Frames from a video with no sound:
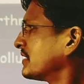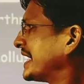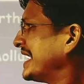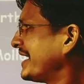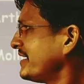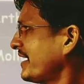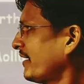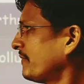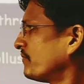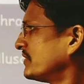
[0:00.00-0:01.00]
Cinalia,
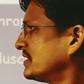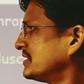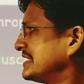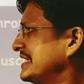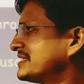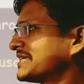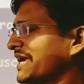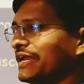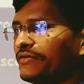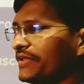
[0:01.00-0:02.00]
C is
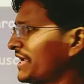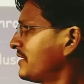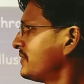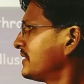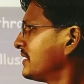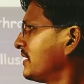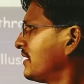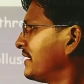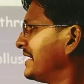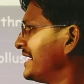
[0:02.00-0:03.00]
silent, we can
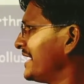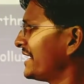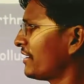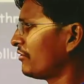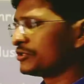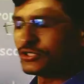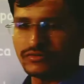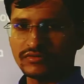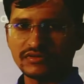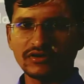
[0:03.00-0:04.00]
Linealia also,
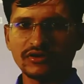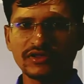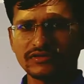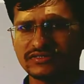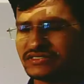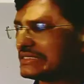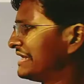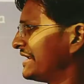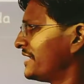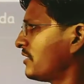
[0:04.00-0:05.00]
or
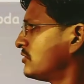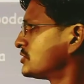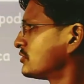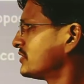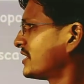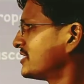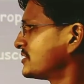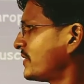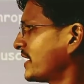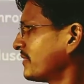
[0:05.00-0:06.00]
Cinalia also we can
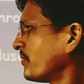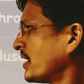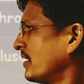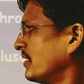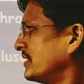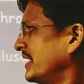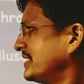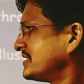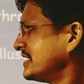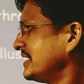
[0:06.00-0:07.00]
speak. Then
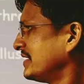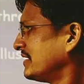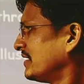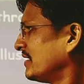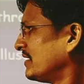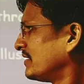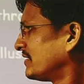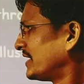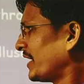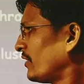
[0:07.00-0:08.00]
C,
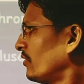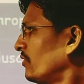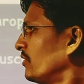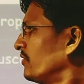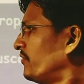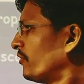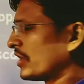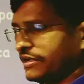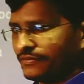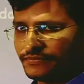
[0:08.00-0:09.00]

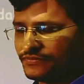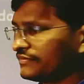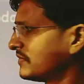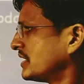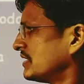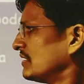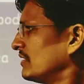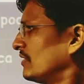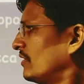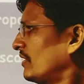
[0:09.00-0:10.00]
Ctenophora,
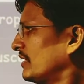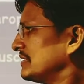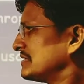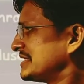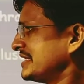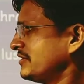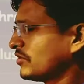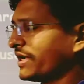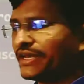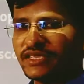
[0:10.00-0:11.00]
or C you
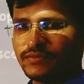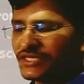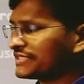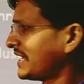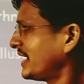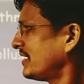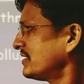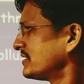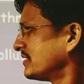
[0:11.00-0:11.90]
can keep as silent.